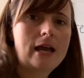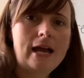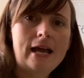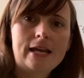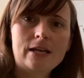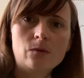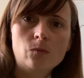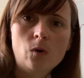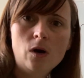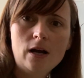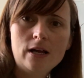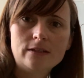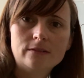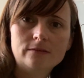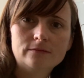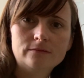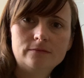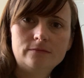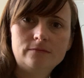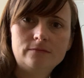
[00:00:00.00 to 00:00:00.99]
AY.
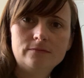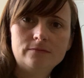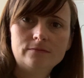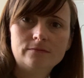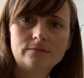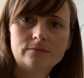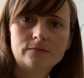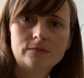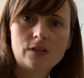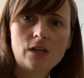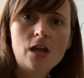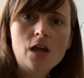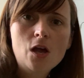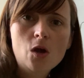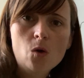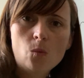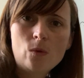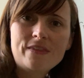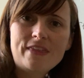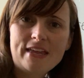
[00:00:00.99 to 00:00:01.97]

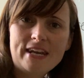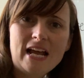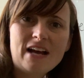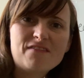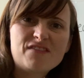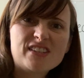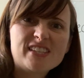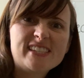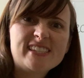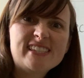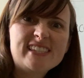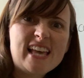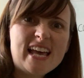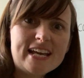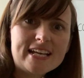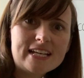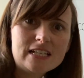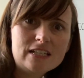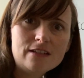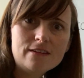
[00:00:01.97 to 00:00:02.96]
We then have the
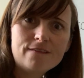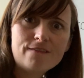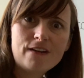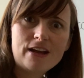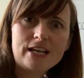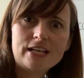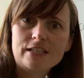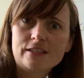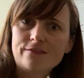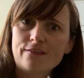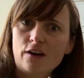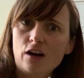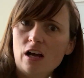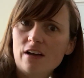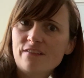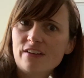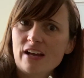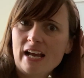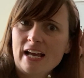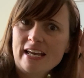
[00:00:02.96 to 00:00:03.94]
second phase
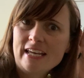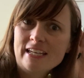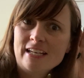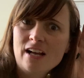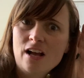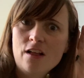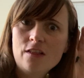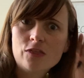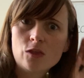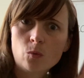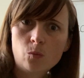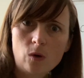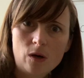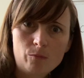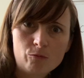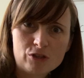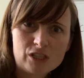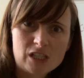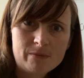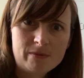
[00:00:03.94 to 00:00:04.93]
5A, the one
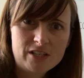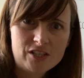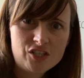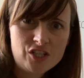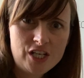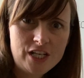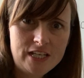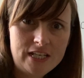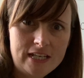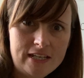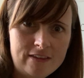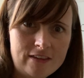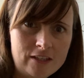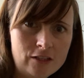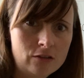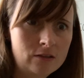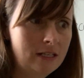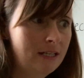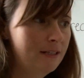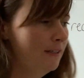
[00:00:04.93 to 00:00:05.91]
where it's a bit cheeky, they're
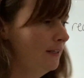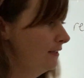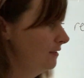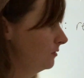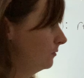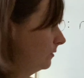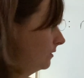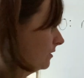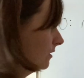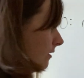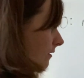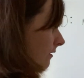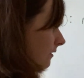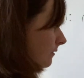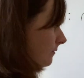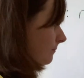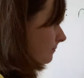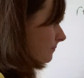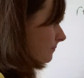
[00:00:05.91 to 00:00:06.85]
not allowed next to each other.